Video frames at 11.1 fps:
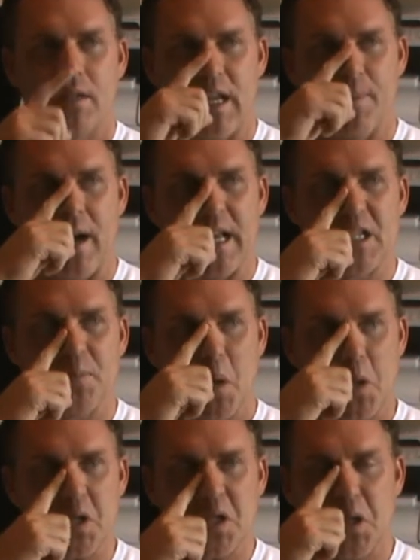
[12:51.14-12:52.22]
Am I
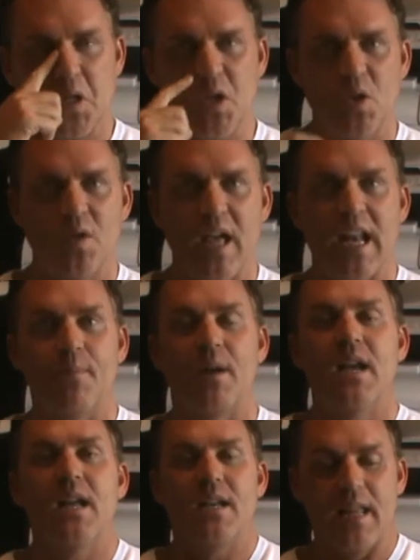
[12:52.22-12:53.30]
supposed to do that? Am I,
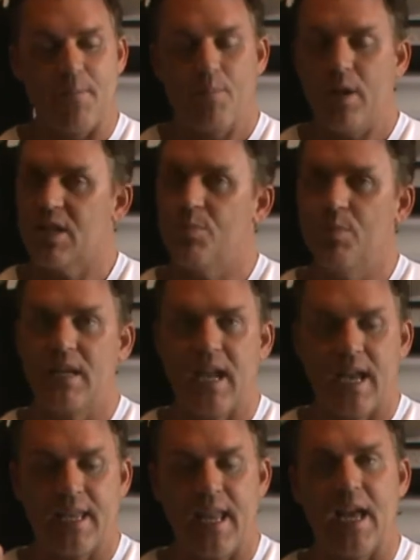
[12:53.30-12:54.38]
that must mean
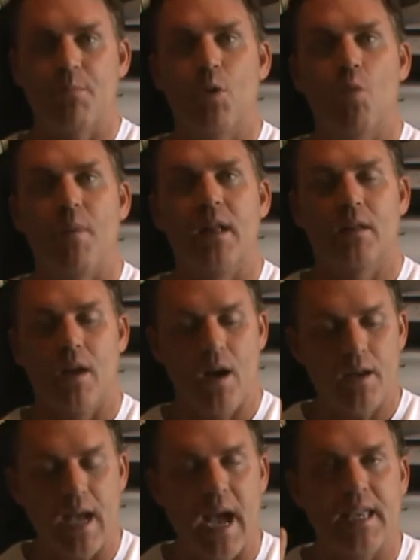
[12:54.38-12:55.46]
I can't mow my
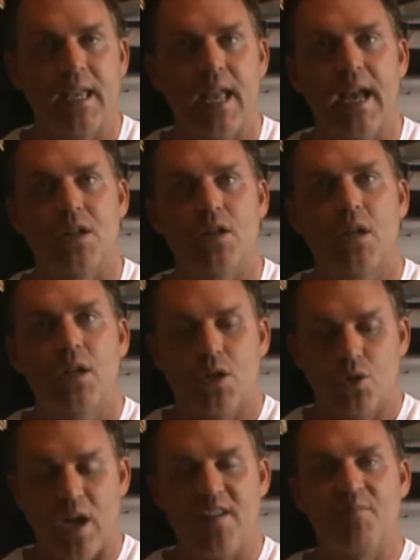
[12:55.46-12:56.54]
lawn, I can't
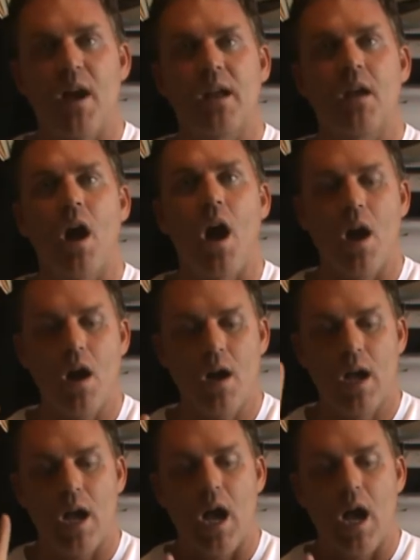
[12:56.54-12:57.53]
drive my car,